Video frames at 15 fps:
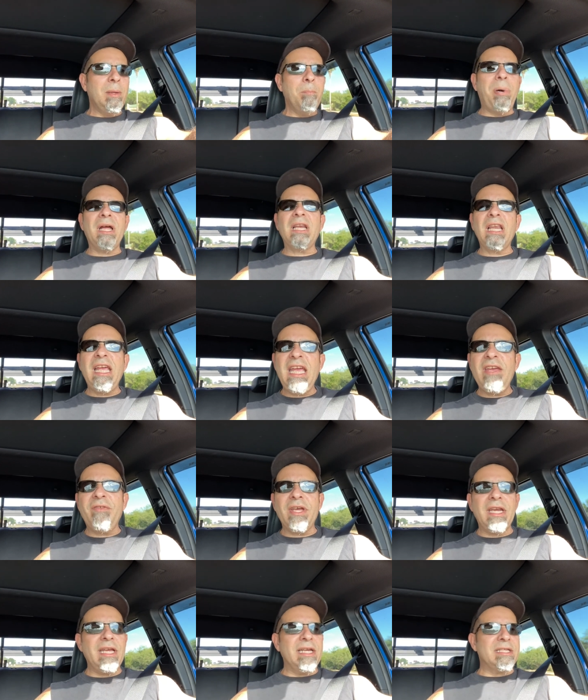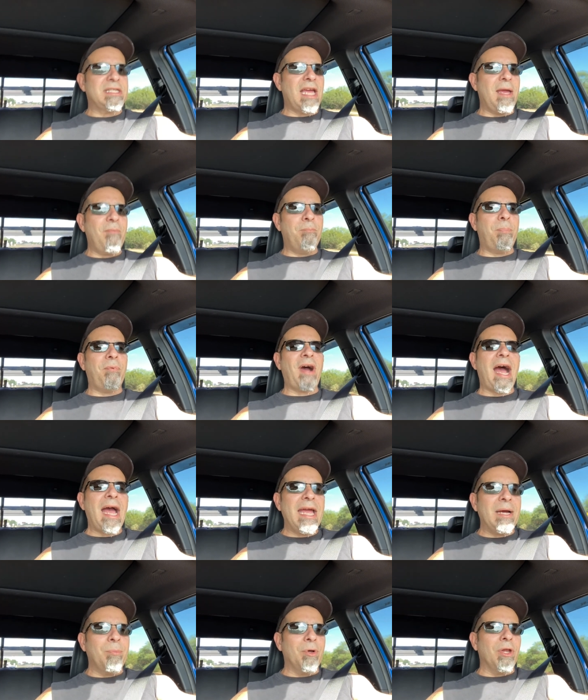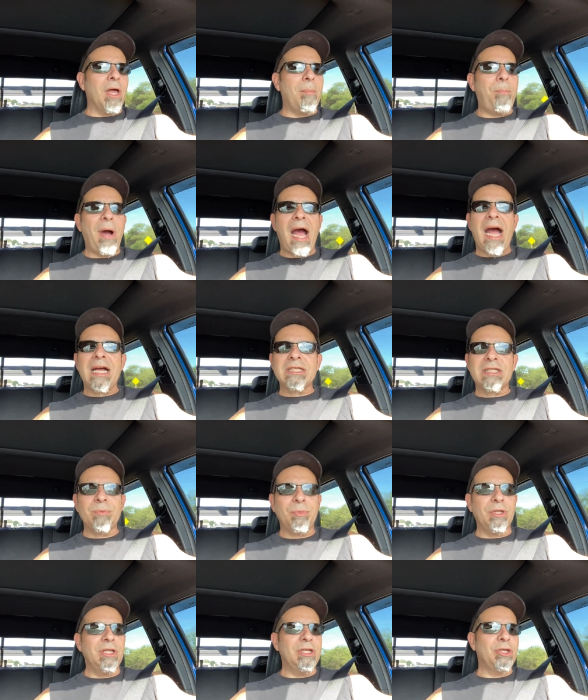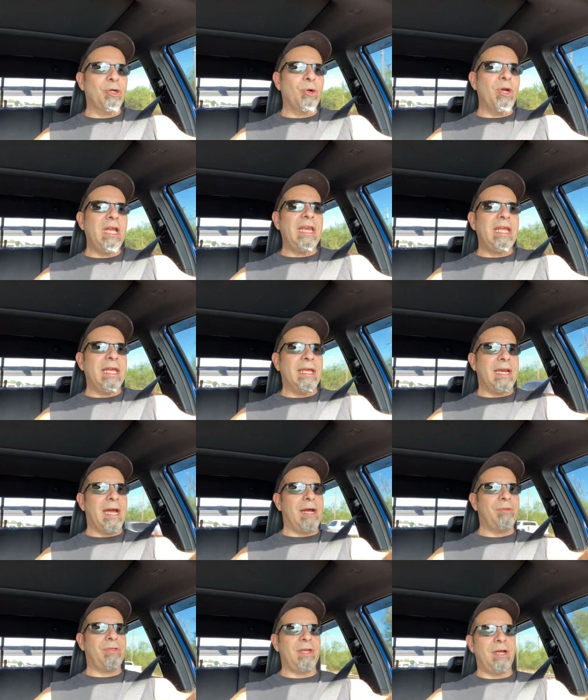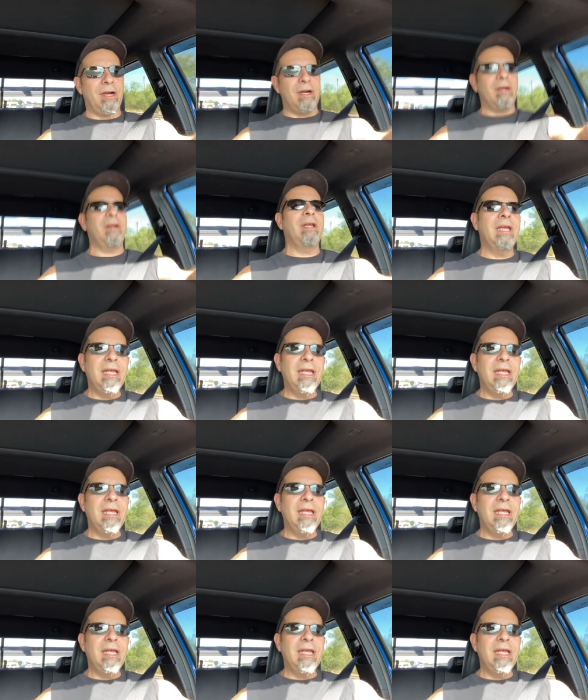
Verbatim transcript: But leave it as a viable, a possible ingredient out there